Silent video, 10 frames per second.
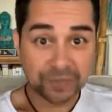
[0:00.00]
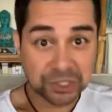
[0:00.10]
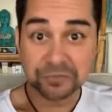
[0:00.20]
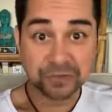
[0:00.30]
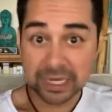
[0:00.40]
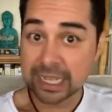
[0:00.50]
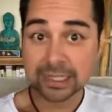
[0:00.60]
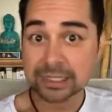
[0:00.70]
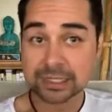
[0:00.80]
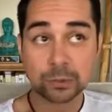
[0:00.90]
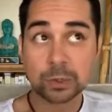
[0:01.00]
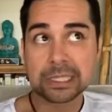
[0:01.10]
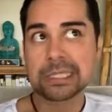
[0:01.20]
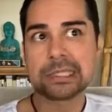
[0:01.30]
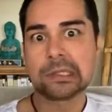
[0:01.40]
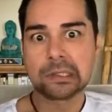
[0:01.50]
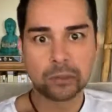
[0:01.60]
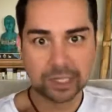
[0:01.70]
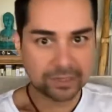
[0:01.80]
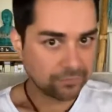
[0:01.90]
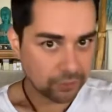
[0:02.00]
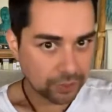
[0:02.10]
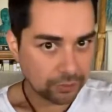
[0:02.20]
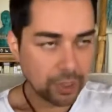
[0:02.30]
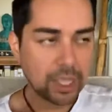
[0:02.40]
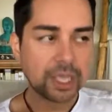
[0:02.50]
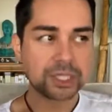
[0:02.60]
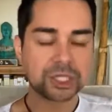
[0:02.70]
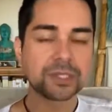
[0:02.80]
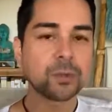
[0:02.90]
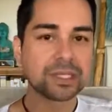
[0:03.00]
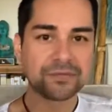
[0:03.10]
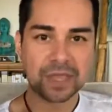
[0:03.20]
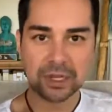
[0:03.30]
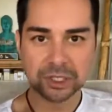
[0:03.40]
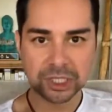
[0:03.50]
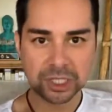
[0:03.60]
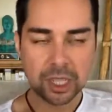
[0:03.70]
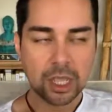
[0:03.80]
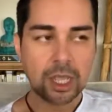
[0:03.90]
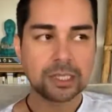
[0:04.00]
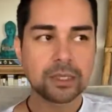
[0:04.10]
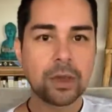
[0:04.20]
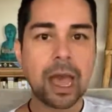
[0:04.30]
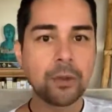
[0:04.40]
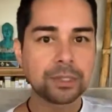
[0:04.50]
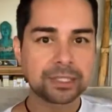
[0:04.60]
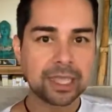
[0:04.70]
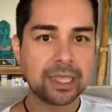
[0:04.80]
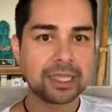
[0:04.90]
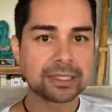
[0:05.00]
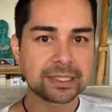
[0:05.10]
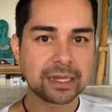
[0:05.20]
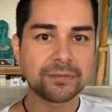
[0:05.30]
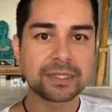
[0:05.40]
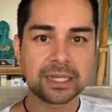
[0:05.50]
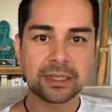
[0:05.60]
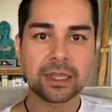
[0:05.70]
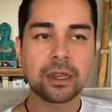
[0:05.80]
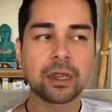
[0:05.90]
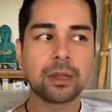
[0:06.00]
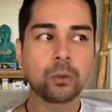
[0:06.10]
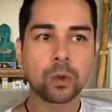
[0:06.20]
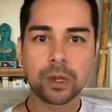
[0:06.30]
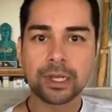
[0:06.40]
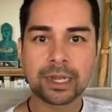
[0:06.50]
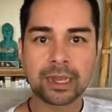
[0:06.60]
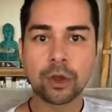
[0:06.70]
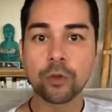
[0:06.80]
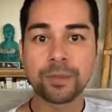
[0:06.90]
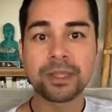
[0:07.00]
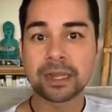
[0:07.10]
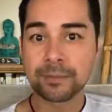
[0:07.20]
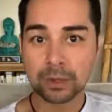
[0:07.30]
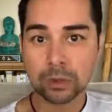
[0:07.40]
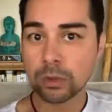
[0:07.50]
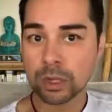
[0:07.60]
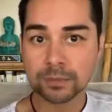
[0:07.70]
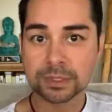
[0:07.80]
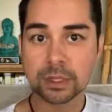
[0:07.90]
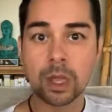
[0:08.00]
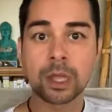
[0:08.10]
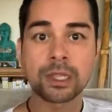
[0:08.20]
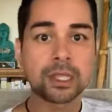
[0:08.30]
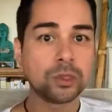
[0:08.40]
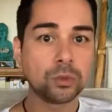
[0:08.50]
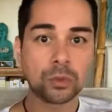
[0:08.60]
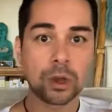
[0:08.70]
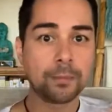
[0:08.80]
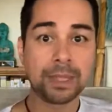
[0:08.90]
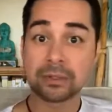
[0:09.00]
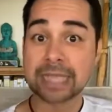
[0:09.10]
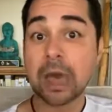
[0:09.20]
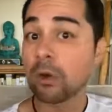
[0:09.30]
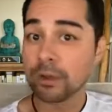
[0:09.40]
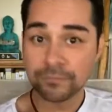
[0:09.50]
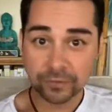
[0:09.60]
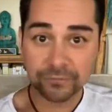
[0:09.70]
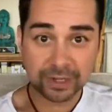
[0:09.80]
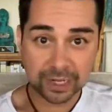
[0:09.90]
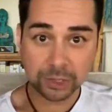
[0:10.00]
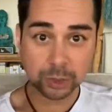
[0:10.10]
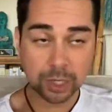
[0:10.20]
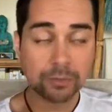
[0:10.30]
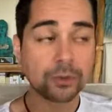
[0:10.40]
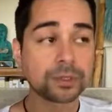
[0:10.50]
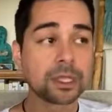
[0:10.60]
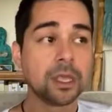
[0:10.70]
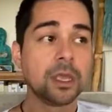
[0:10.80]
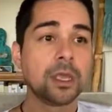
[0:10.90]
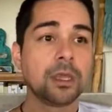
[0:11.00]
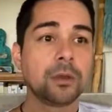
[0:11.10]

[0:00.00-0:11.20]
going to fix your finances. It really isn't going to do anything for you. It's just a waste of energy. And so I would say, instead of sitting there and worrying and hoping that a miracle comes along and that you are bailed out of your financial troubles,